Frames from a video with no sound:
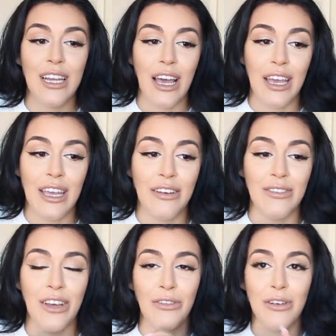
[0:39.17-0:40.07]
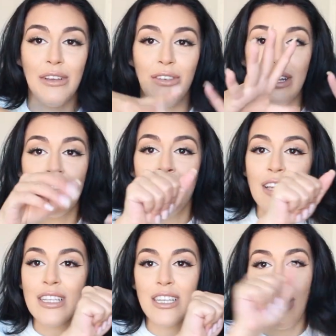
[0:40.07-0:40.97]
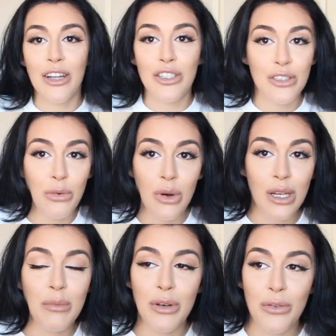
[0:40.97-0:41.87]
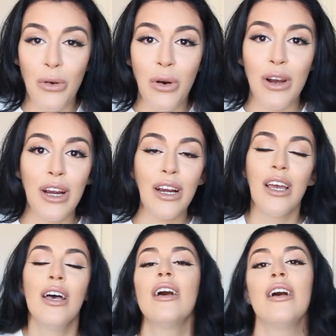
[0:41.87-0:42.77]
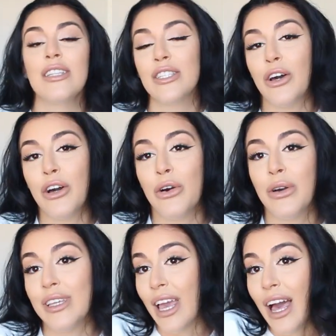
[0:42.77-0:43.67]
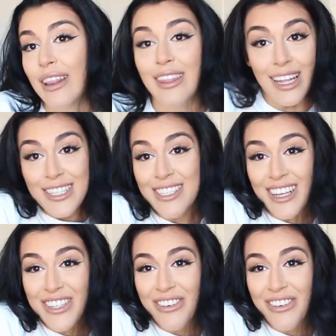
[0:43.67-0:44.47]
I have never even touched one before, so yeah, let's get to